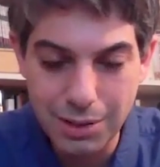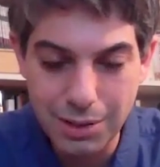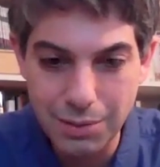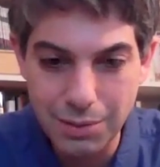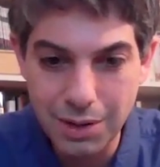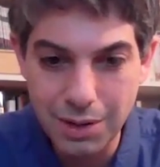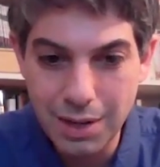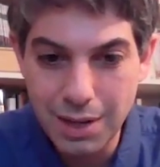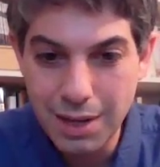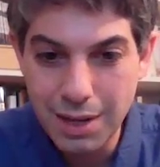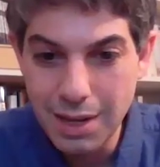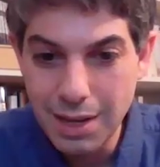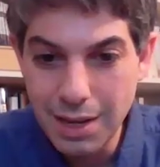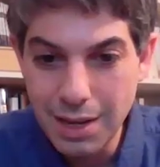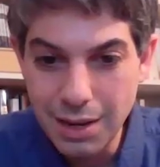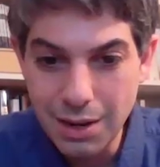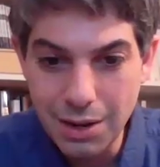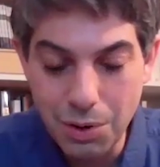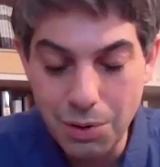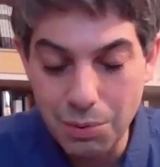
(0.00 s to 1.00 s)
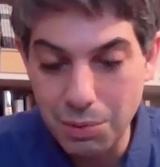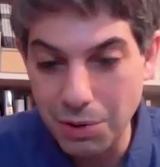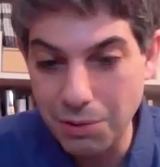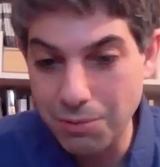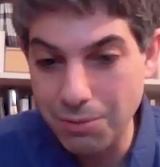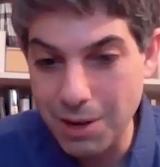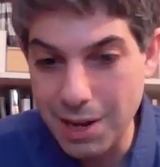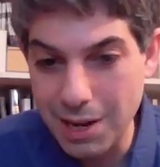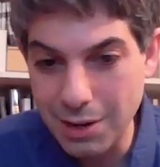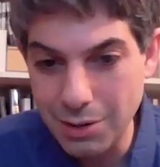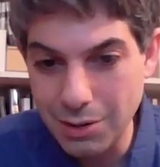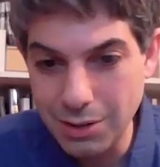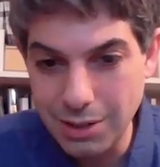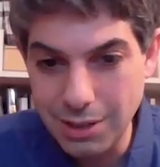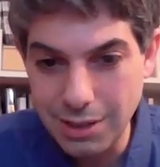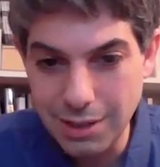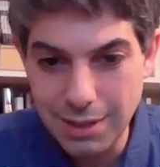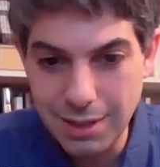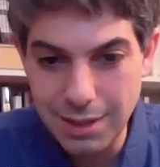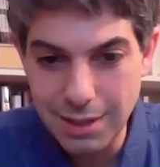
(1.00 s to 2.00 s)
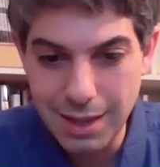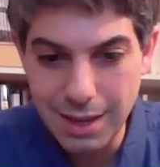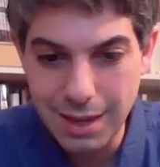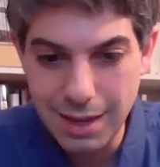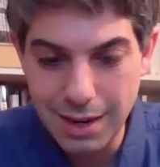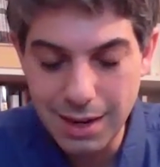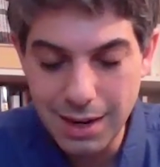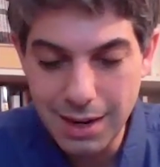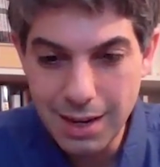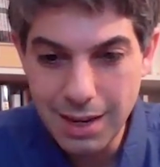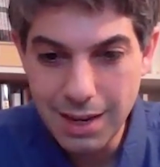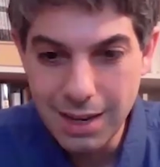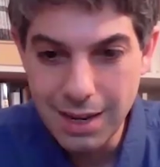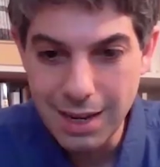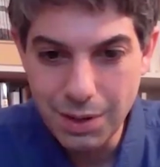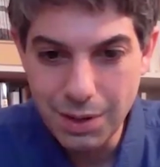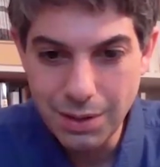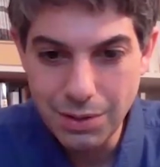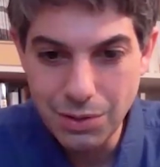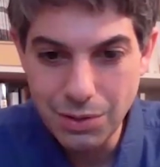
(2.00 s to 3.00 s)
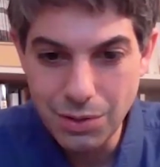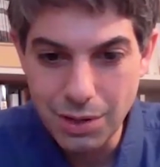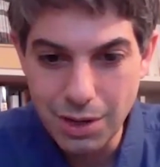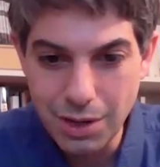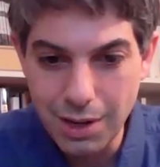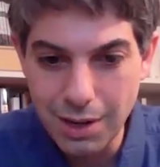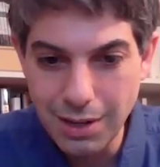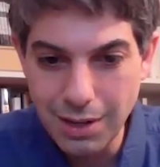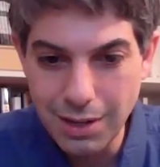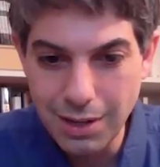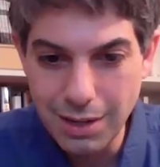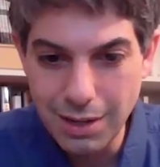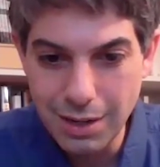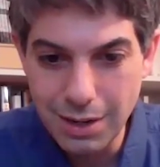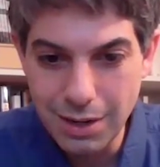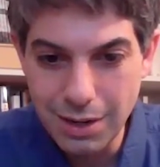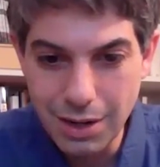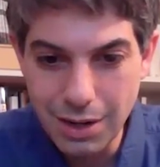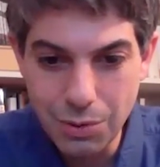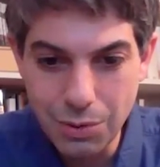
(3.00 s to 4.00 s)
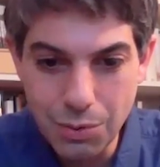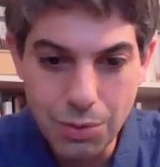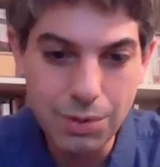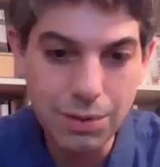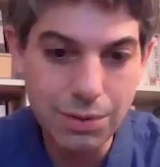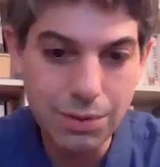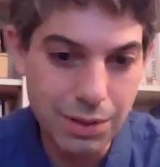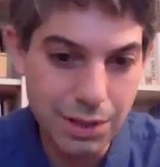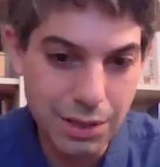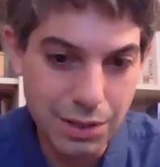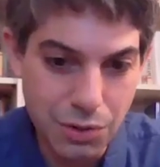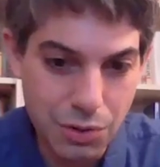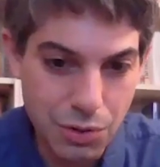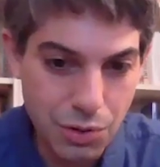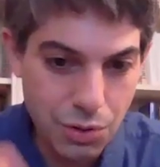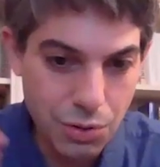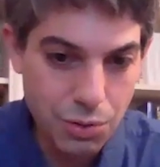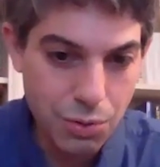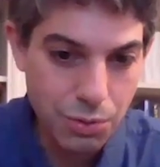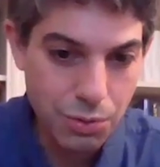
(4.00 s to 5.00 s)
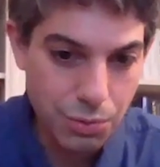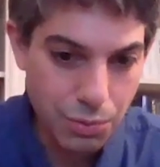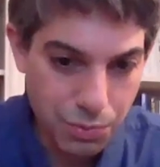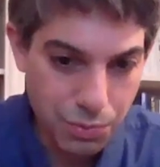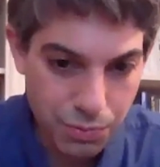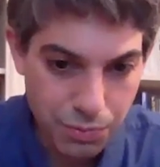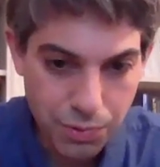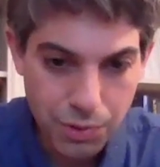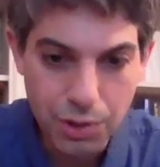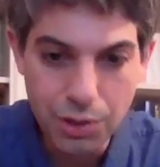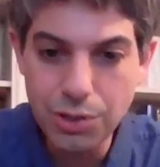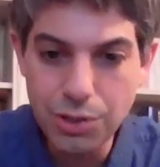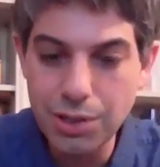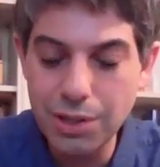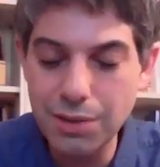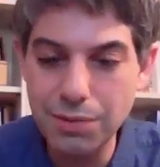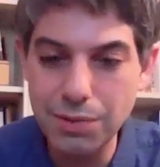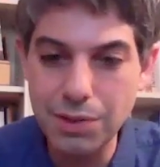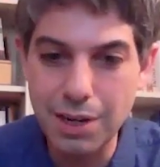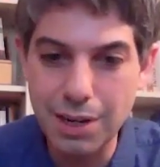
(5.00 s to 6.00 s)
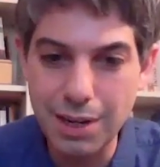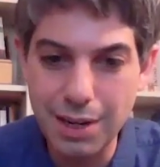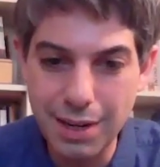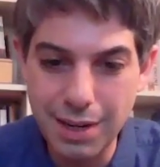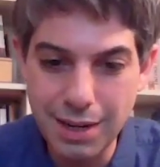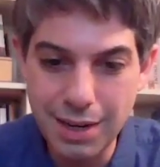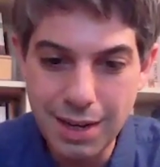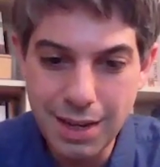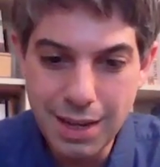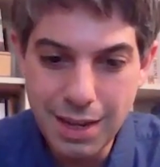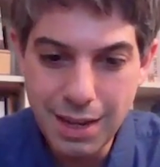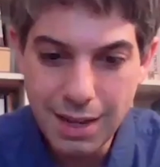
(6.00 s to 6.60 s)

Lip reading: And what we found is that DON, or this new version of DON,